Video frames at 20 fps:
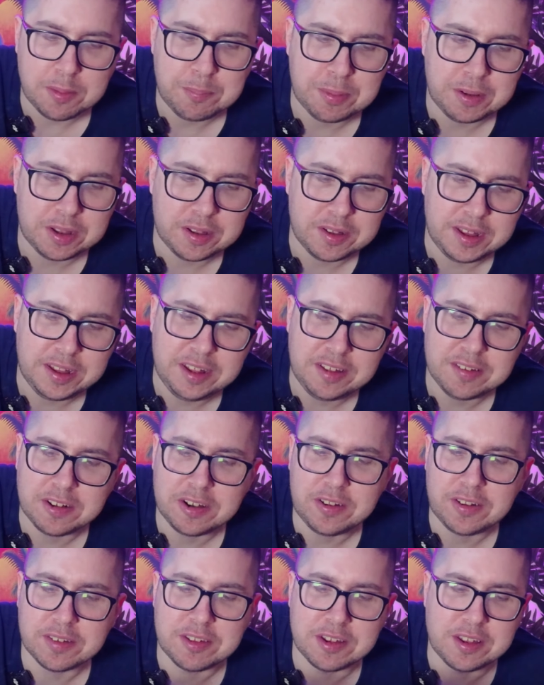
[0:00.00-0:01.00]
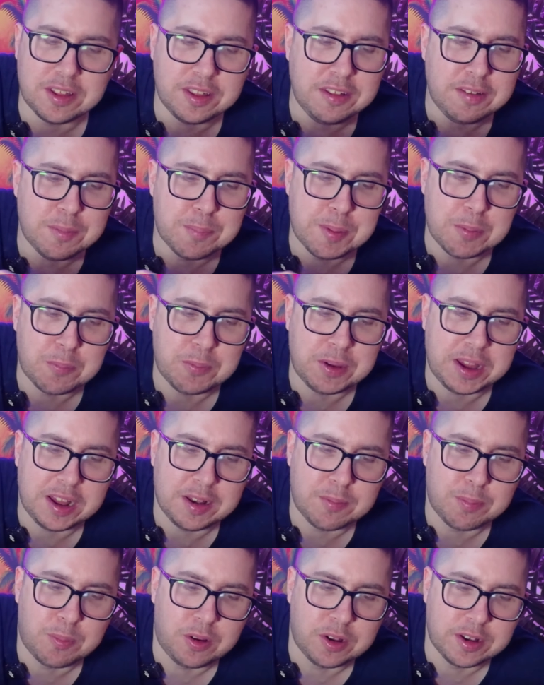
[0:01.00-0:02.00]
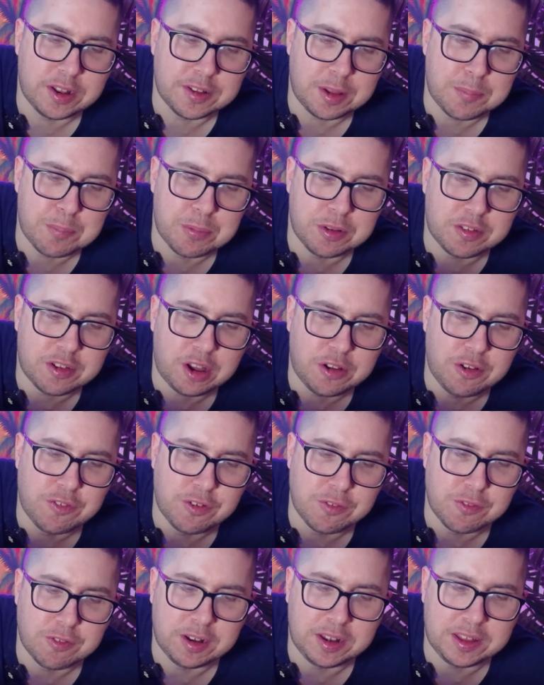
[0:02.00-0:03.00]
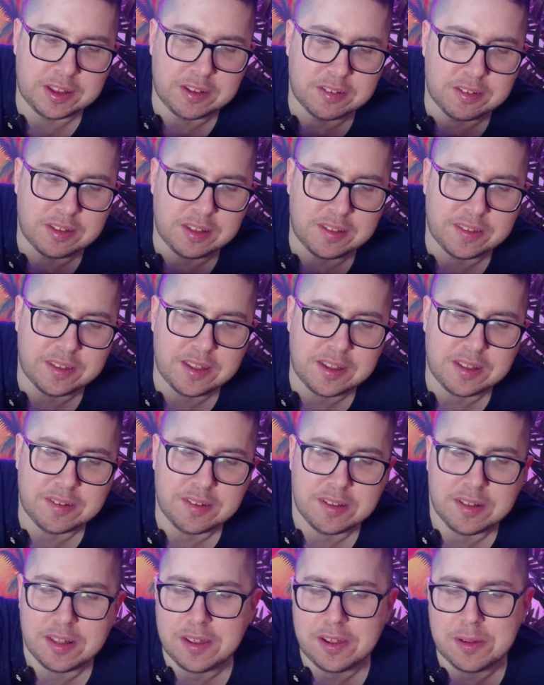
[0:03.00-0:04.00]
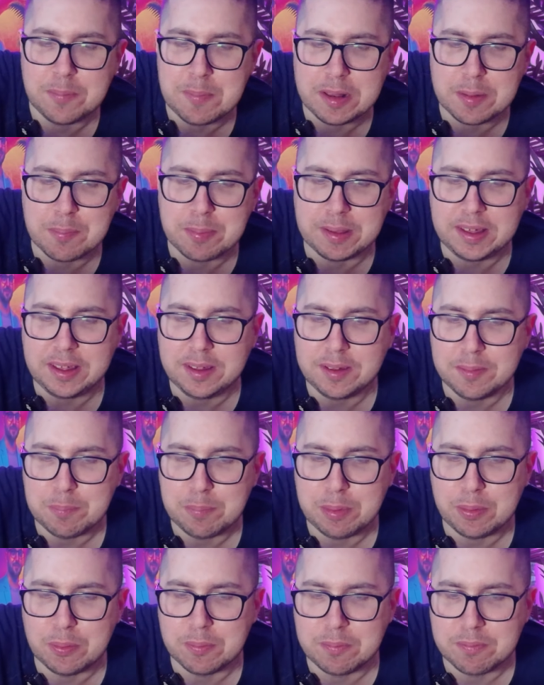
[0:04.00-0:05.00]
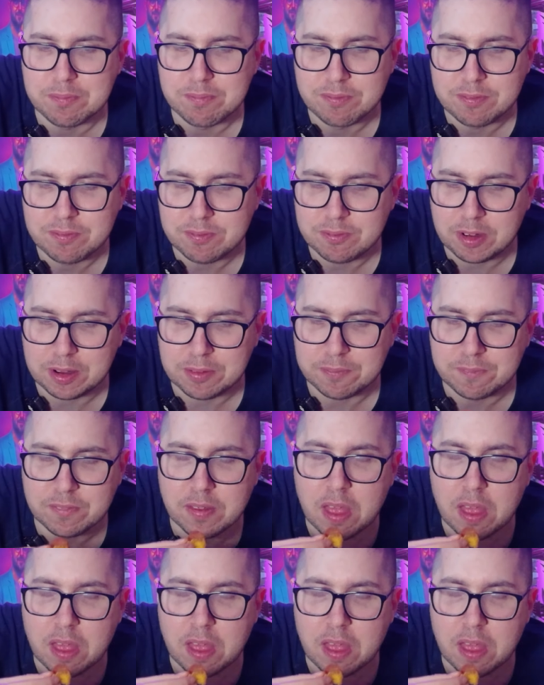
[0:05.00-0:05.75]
But it is, like I said, it is a bit weird why they don't put tofu, really, because they are meant to be, but, well,